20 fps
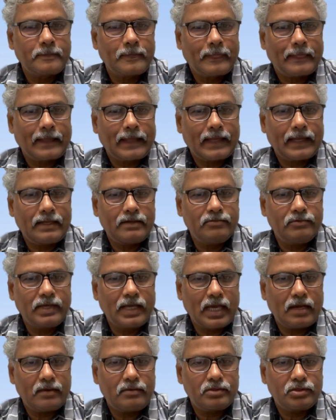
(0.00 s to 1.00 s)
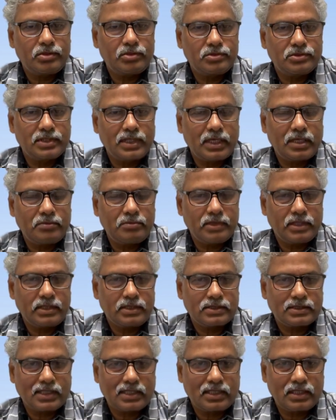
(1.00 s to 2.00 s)
and we have two
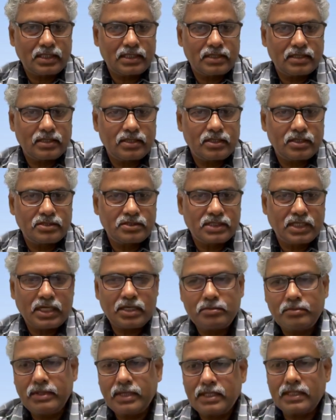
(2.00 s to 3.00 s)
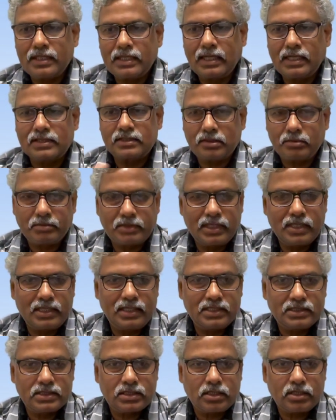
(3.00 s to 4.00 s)
statements, and then third statement somebody
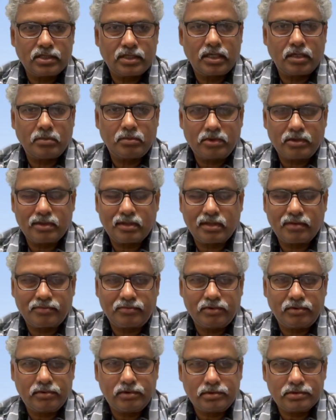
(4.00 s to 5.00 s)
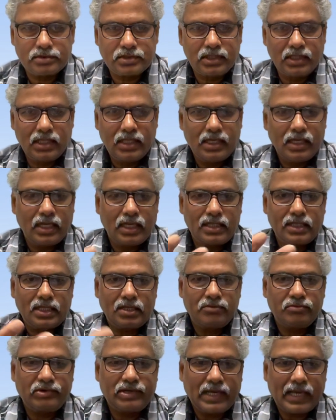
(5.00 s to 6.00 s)
discovered about the force, and then
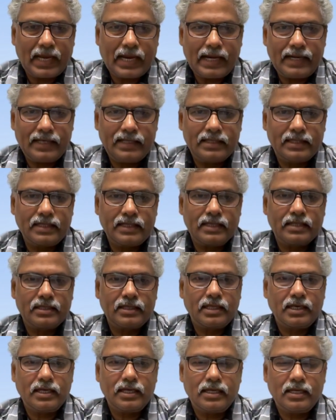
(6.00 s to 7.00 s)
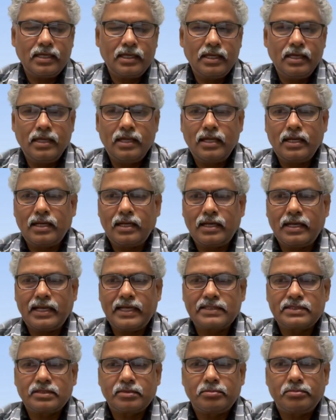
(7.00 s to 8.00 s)
we add it at the
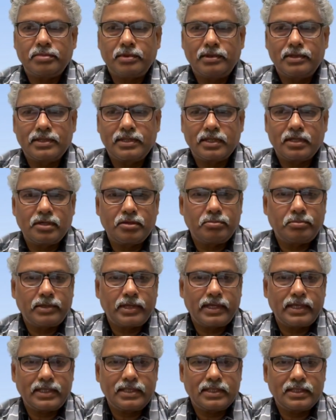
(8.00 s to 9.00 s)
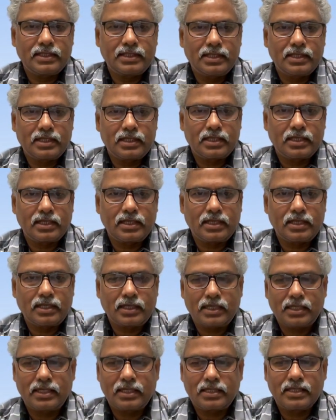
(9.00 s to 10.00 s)
as a third point in that
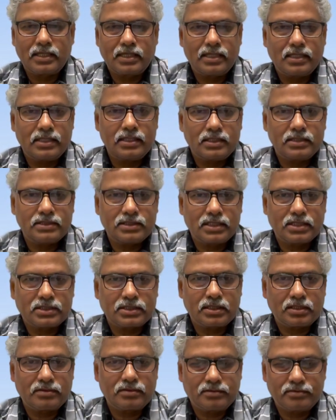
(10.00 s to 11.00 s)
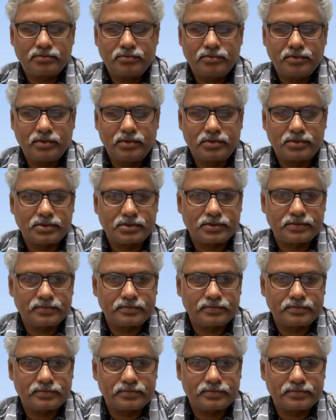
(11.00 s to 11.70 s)
under the section force.